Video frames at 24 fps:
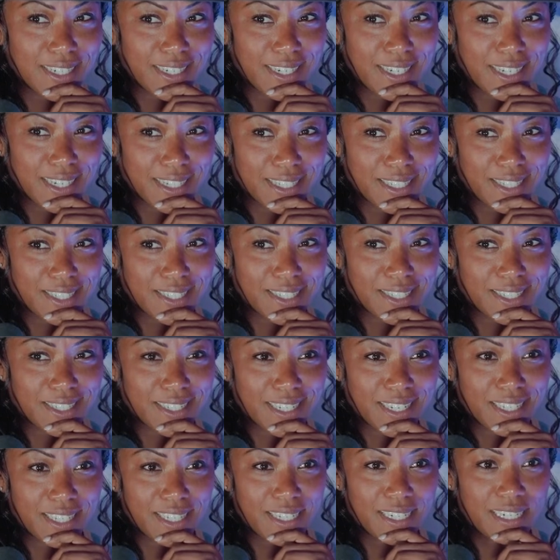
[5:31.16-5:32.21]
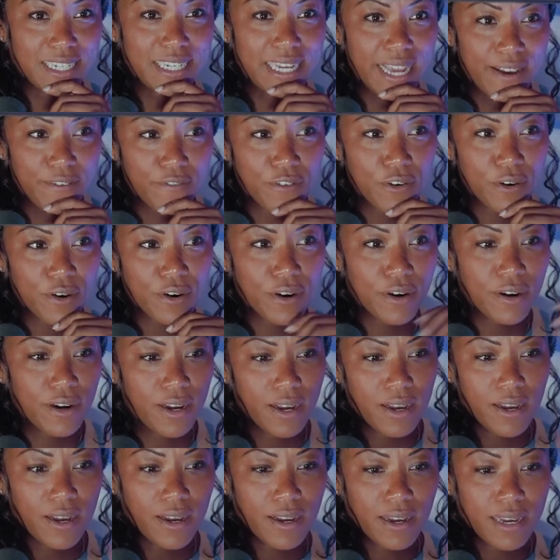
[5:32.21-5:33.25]
it's it's a never
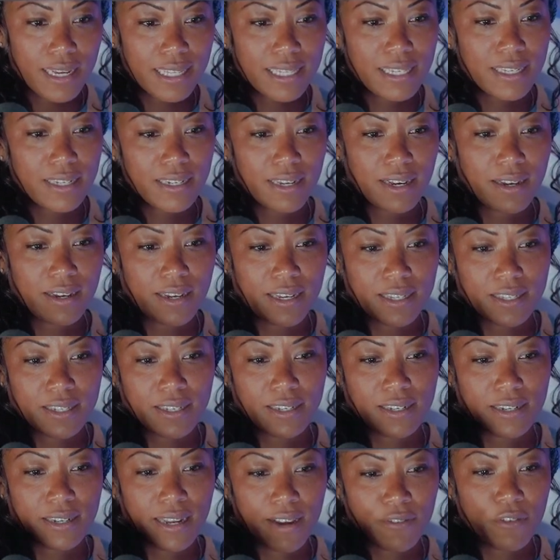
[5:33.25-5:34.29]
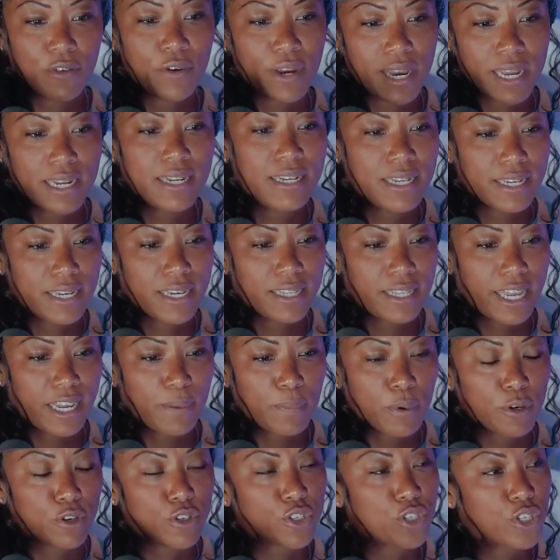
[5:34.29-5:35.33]
it's an it's a never ending
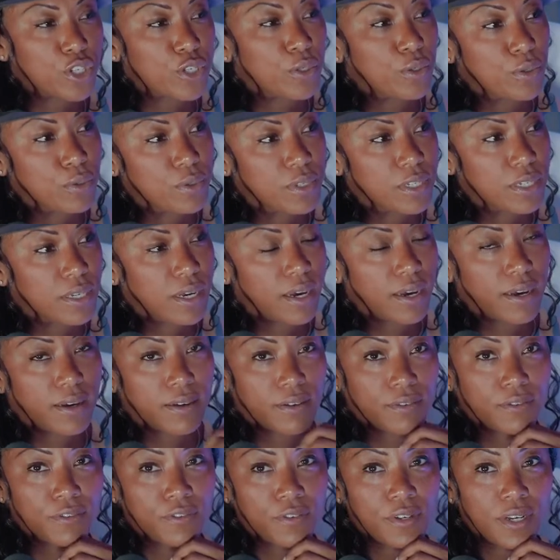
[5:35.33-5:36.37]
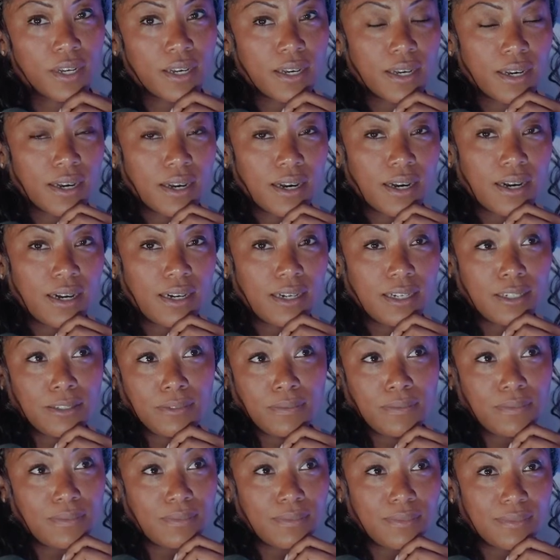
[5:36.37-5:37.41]
like pursuit of
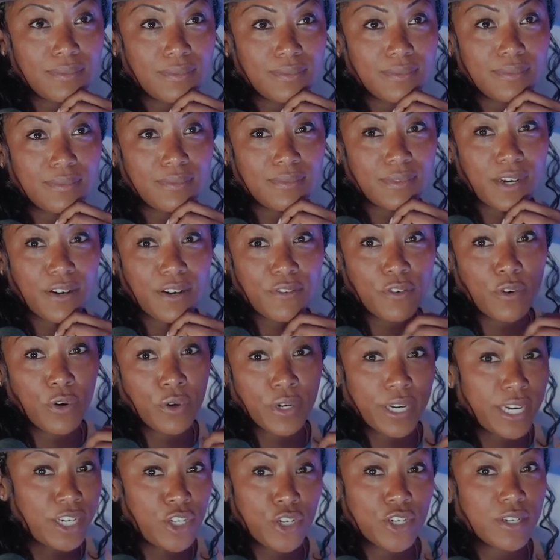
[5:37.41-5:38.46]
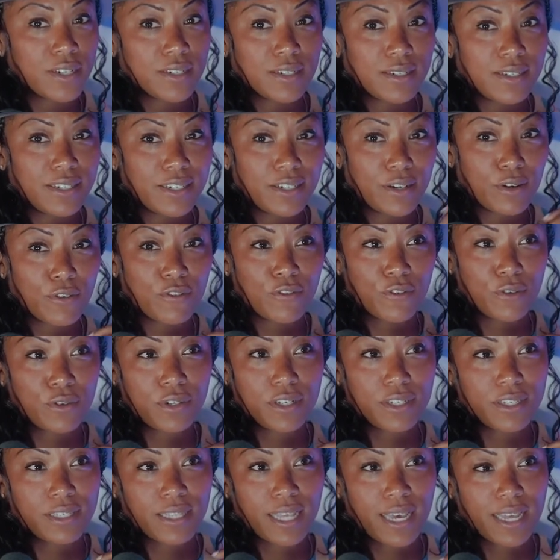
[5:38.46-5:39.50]
um, of creation. You know, food
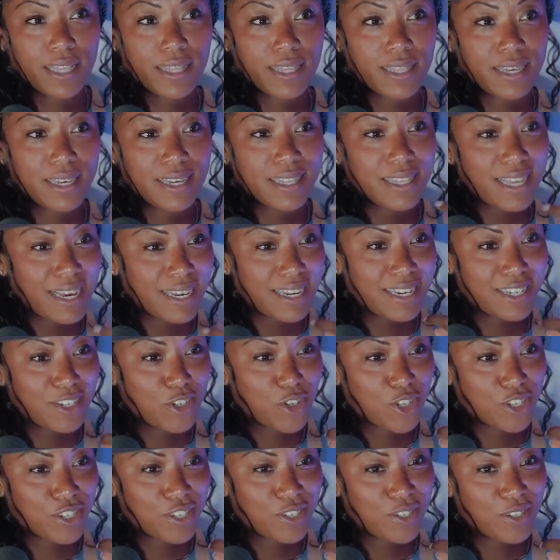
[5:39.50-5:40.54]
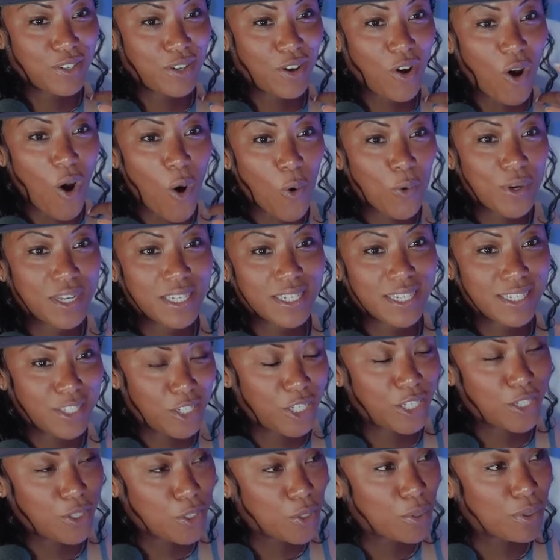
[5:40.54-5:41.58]
is that thing that can just always
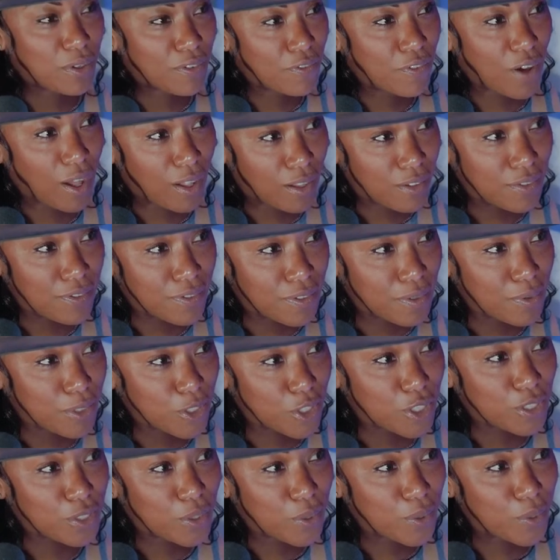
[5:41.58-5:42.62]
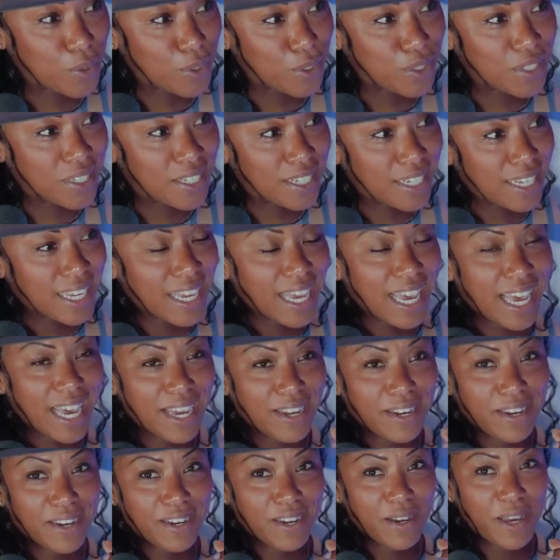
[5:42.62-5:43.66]
continue to evolve, mm. which is mm. cool.
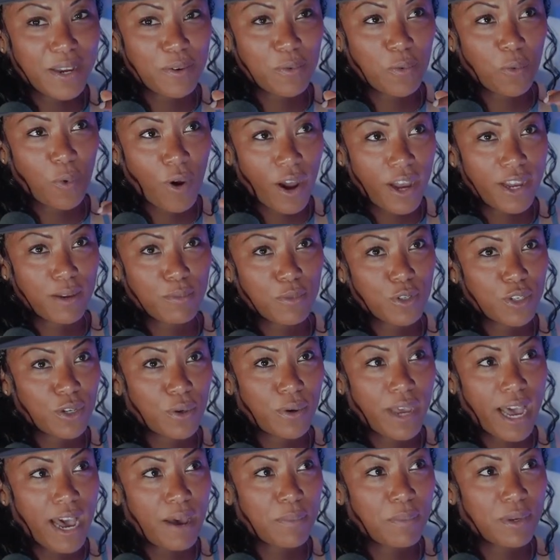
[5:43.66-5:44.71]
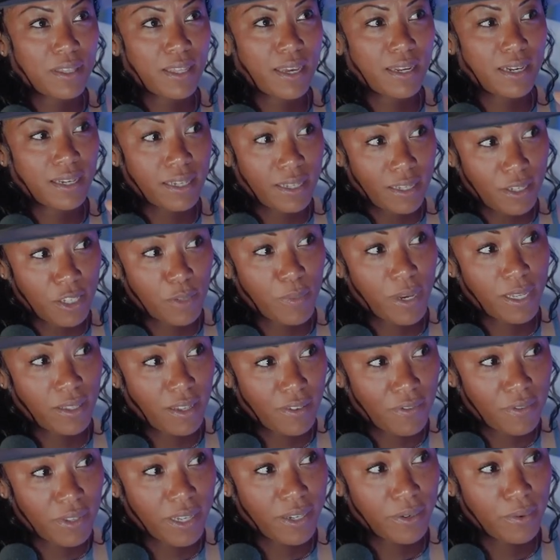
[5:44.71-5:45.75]
And and why I'm so happy that it is my
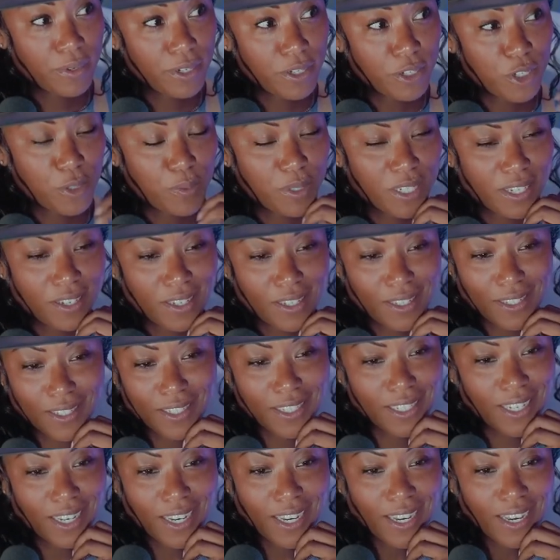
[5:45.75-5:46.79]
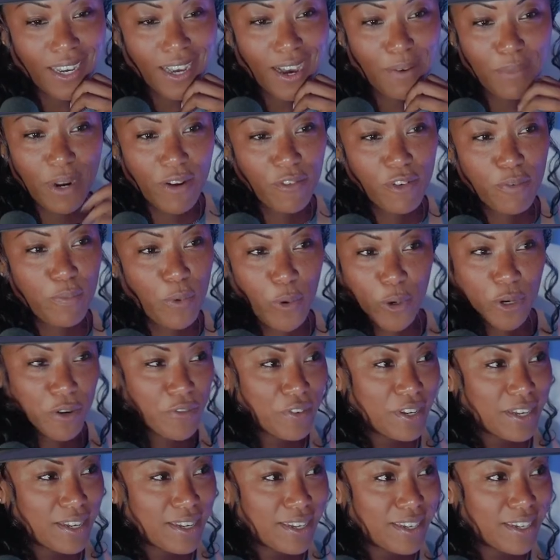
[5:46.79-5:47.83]
love language because I'm never bored of
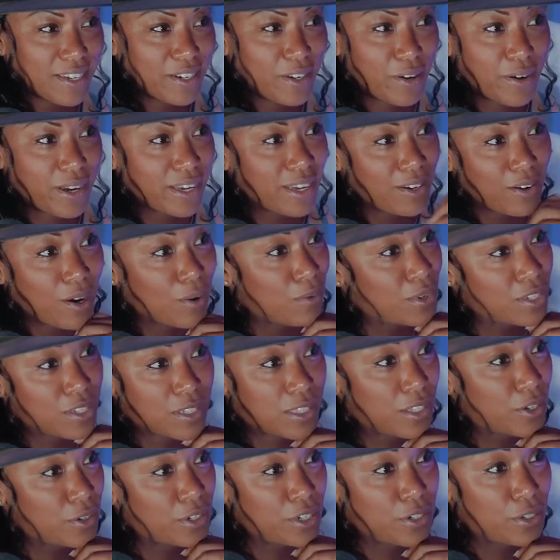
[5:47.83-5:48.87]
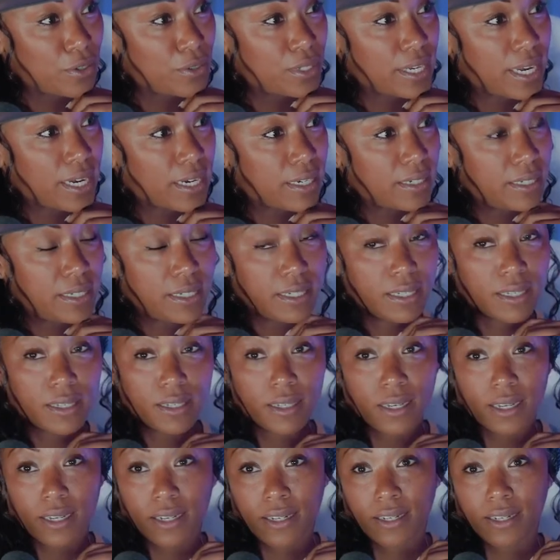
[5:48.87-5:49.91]
it. You know, I can always learn a new
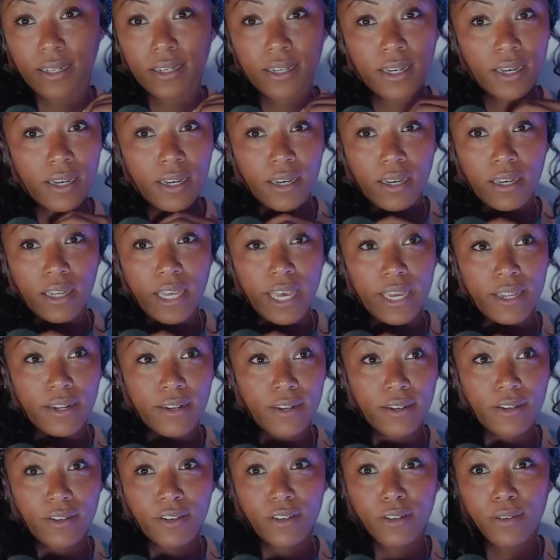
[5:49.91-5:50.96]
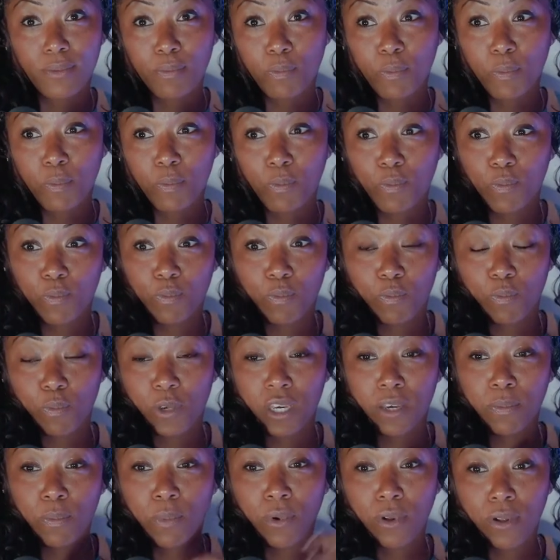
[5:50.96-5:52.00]
technique and and
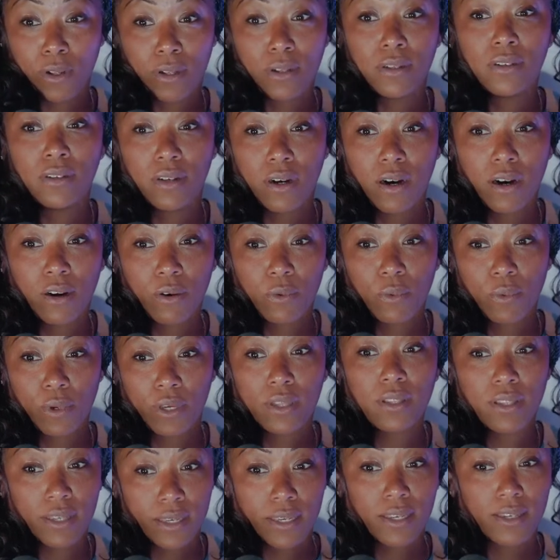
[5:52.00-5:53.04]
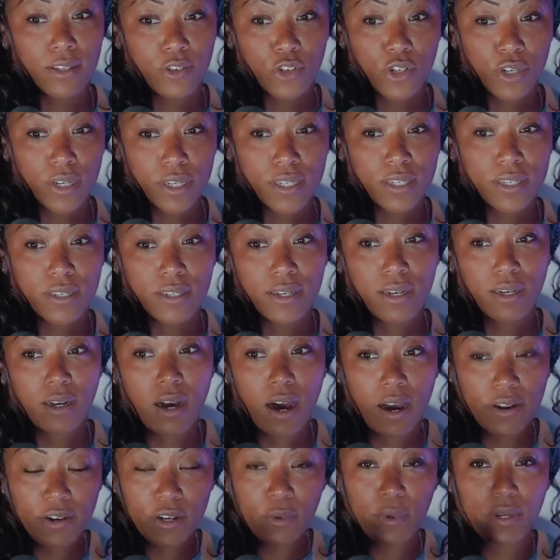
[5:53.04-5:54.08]
people are really just a
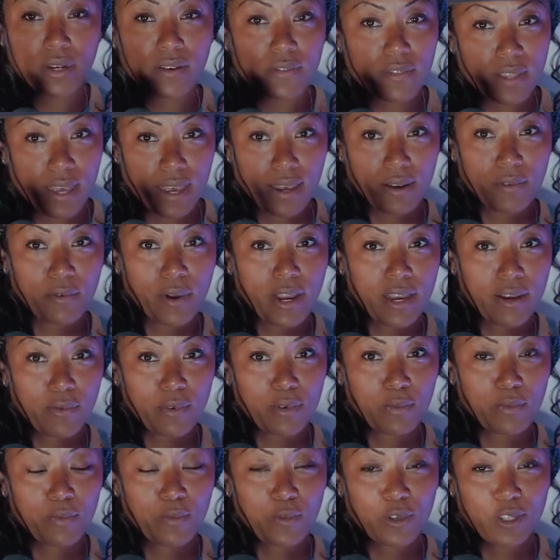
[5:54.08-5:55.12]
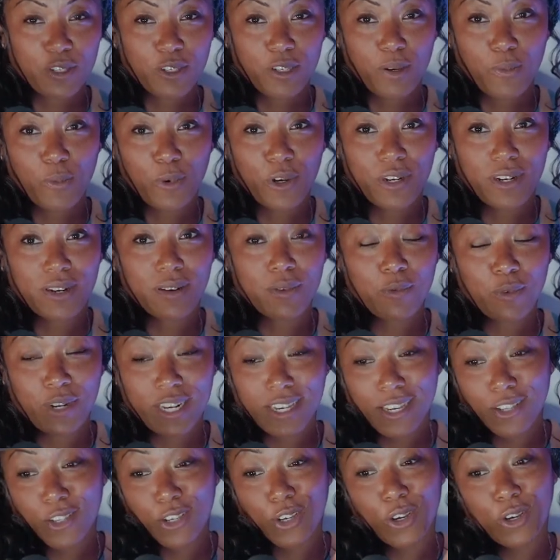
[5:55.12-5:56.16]
conduit of that, right? When when someone when I
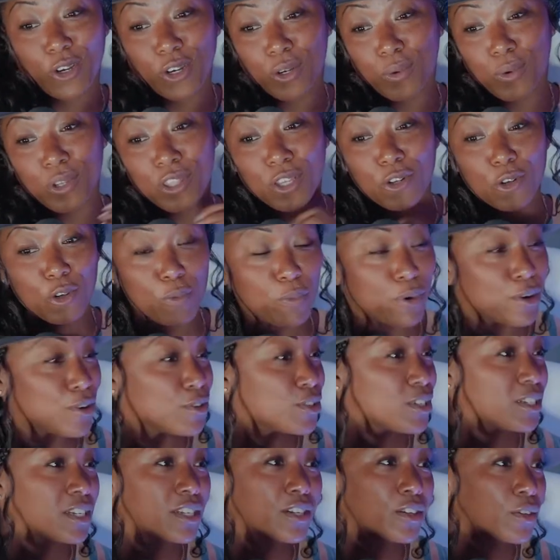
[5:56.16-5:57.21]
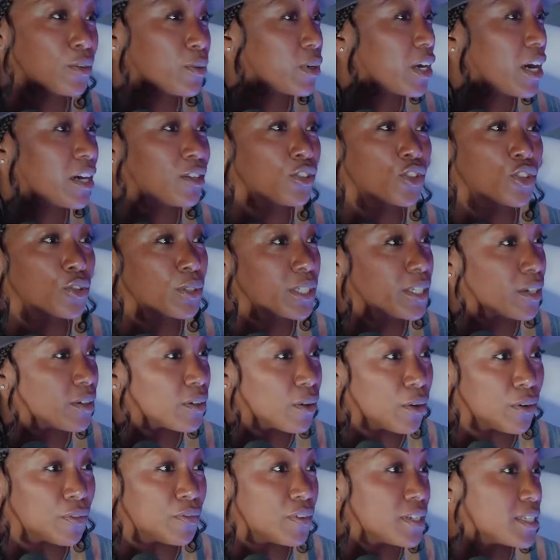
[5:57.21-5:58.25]
get to cook with a new person in a new country or
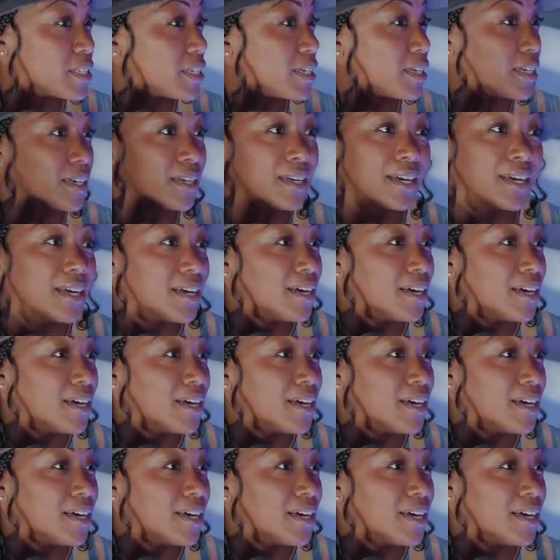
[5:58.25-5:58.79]
go visit